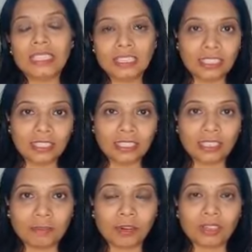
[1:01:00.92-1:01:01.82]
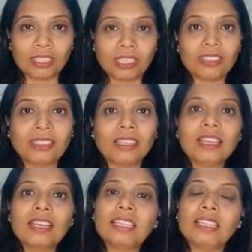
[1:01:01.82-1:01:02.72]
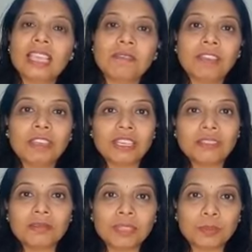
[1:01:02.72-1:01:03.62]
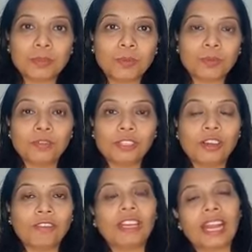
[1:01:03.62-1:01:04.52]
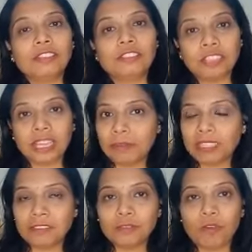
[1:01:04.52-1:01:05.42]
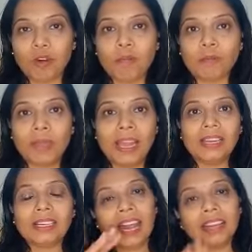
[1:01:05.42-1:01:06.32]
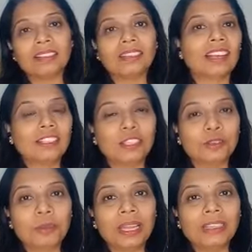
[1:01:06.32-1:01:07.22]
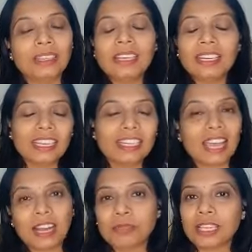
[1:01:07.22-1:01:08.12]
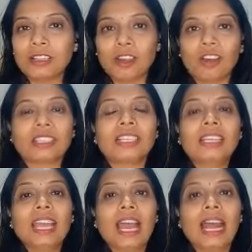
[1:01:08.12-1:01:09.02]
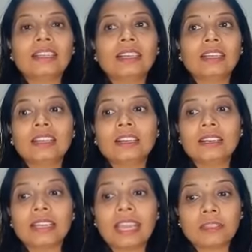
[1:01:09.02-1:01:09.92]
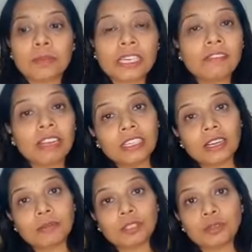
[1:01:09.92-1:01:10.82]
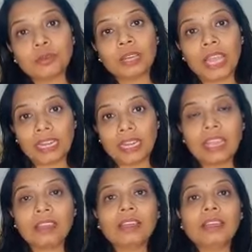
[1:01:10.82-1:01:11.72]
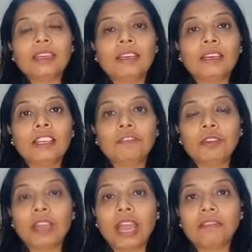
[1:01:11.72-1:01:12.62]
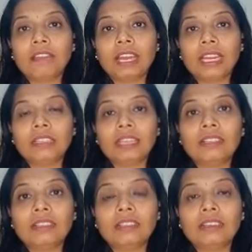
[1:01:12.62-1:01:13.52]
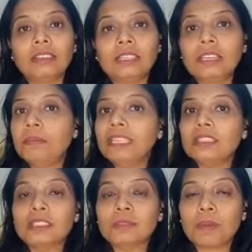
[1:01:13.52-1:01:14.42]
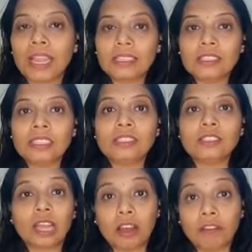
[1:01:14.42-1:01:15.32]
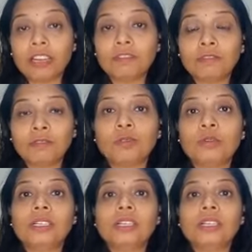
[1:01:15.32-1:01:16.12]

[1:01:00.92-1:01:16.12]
such products. In the same way, you can spoonful of granules, you can mix with warm milk and consume it. It helps a lot. And especially when it comes to headache, if you have headache, then limit spicy, sour food